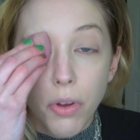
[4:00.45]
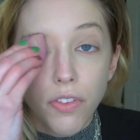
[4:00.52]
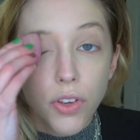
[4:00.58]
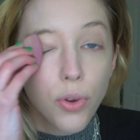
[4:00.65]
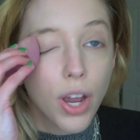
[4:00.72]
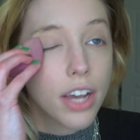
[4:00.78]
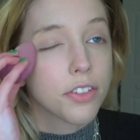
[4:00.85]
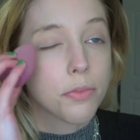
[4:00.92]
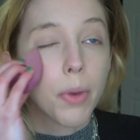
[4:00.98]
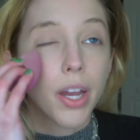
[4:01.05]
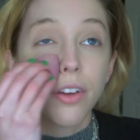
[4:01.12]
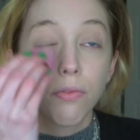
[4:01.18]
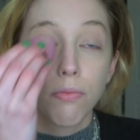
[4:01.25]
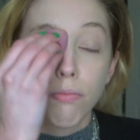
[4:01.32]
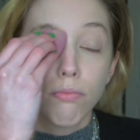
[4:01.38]
of you guys
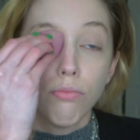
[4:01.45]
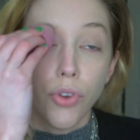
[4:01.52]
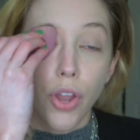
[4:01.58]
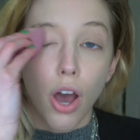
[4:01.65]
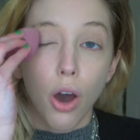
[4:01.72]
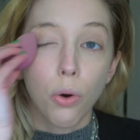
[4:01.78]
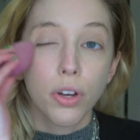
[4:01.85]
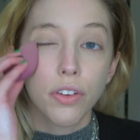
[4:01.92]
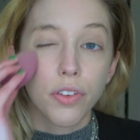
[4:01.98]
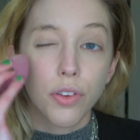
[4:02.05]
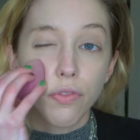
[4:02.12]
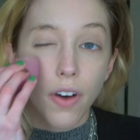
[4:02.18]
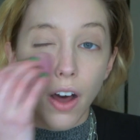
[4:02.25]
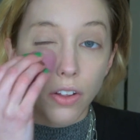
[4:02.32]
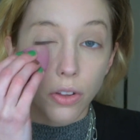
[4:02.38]
might know if you
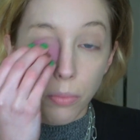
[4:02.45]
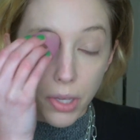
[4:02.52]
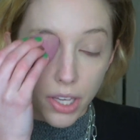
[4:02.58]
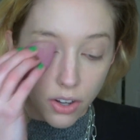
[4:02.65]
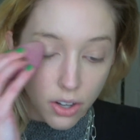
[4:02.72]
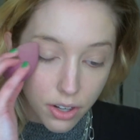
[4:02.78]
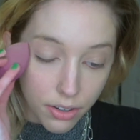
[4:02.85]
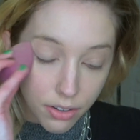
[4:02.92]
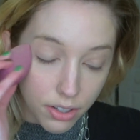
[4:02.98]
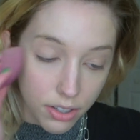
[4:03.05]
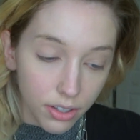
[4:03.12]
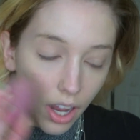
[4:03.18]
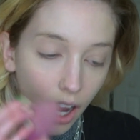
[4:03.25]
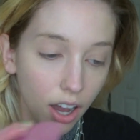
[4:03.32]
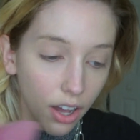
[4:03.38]
follow me on
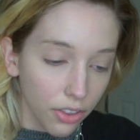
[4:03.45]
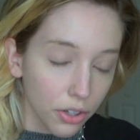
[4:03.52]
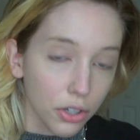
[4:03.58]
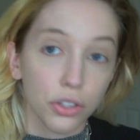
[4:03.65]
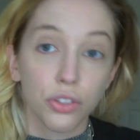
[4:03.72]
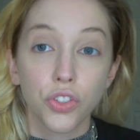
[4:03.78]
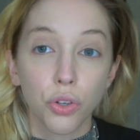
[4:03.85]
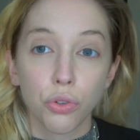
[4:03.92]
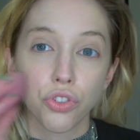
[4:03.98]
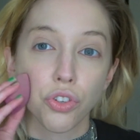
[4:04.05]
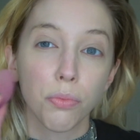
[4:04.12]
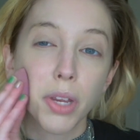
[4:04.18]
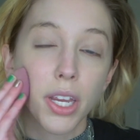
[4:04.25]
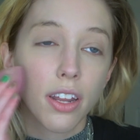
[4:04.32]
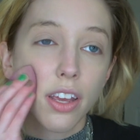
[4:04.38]
other social
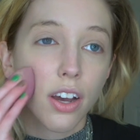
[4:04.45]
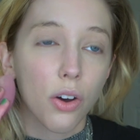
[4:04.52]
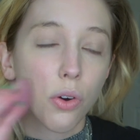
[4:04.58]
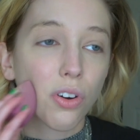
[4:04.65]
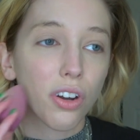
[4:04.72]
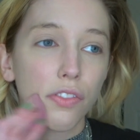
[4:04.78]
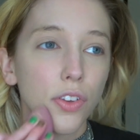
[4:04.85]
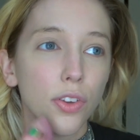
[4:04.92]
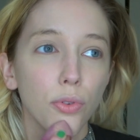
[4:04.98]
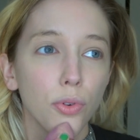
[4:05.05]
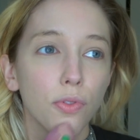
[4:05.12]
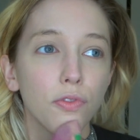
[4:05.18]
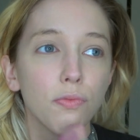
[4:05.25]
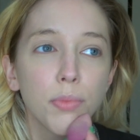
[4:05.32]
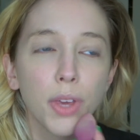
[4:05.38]
media or if
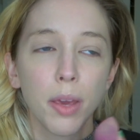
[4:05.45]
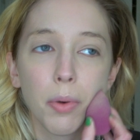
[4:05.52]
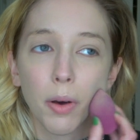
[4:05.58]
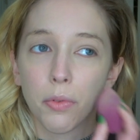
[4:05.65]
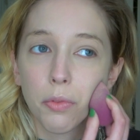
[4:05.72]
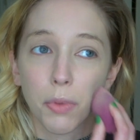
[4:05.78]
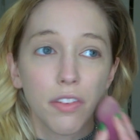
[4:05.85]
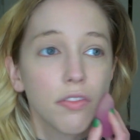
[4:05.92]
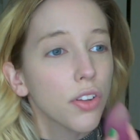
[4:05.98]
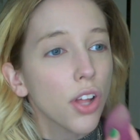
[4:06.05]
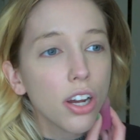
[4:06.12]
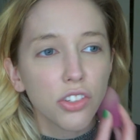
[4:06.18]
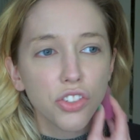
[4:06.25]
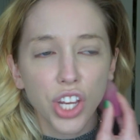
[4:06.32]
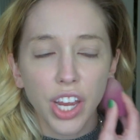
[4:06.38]
you keep up with my
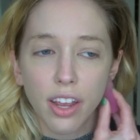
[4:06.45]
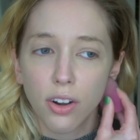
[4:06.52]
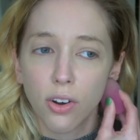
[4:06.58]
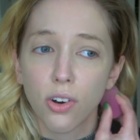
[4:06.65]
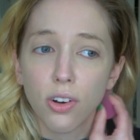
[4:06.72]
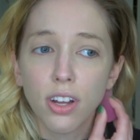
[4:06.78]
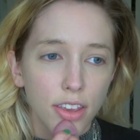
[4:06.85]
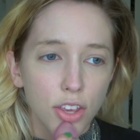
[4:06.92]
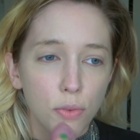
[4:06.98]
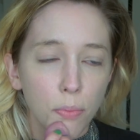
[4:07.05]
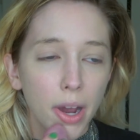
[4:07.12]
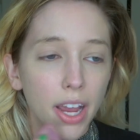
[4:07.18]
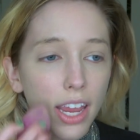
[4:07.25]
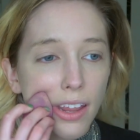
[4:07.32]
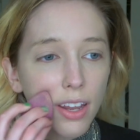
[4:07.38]
vlog channel, you
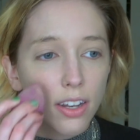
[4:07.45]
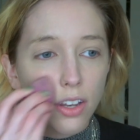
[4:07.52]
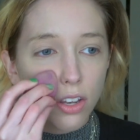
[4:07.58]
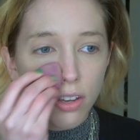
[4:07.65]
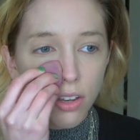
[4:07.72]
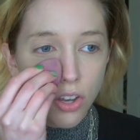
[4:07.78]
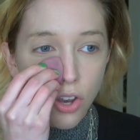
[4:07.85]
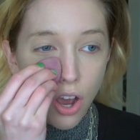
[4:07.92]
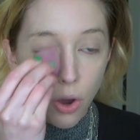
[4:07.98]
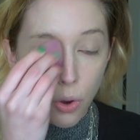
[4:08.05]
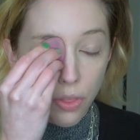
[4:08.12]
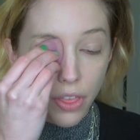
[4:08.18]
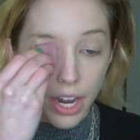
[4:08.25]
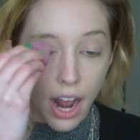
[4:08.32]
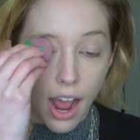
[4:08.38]
might
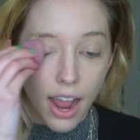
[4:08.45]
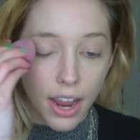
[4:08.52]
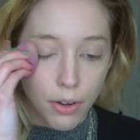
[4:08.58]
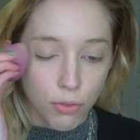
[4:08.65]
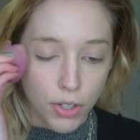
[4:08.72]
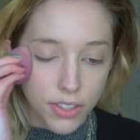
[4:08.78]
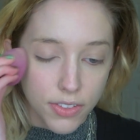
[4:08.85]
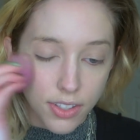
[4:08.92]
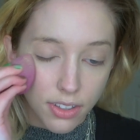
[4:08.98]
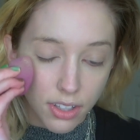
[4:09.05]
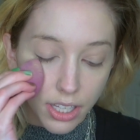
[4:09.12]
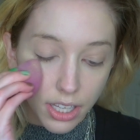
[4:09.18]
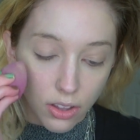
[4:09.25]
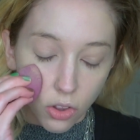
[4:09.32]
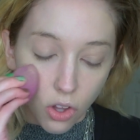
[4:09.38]
know that I
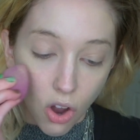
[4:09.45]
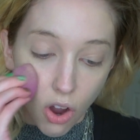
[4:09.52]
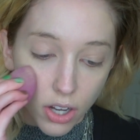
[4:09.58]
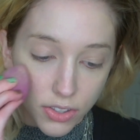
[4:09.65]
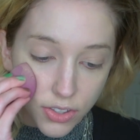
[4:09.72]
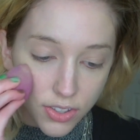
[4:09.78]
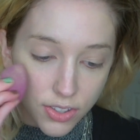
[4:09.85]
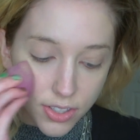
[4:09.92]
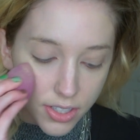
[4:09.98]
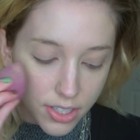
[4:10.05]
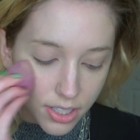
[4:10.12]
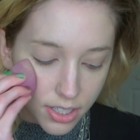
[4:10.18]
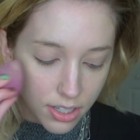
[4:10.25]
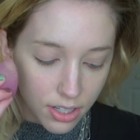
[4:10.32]
recently lost